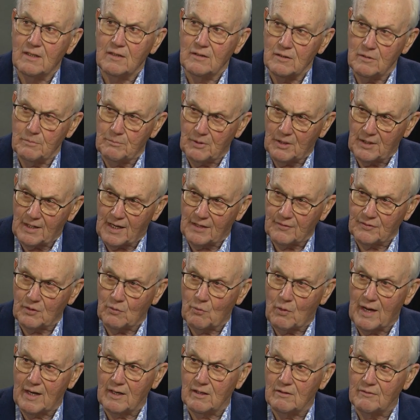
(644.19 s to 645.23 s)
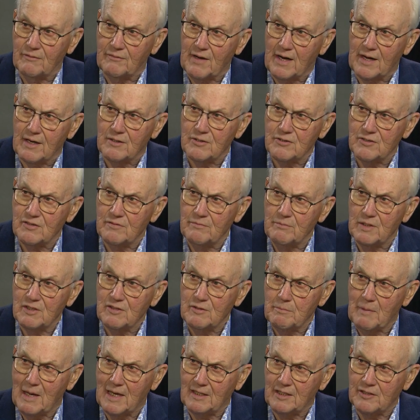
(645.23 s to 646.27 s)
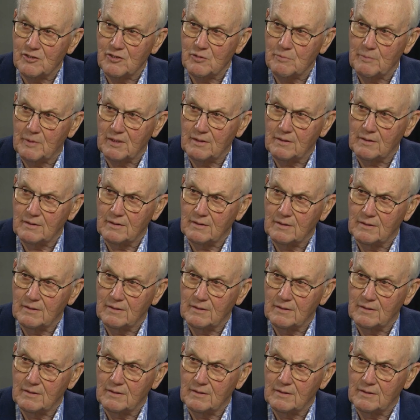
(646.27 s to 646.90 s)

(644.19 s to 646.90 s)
to put out the wildfires of mismanagement.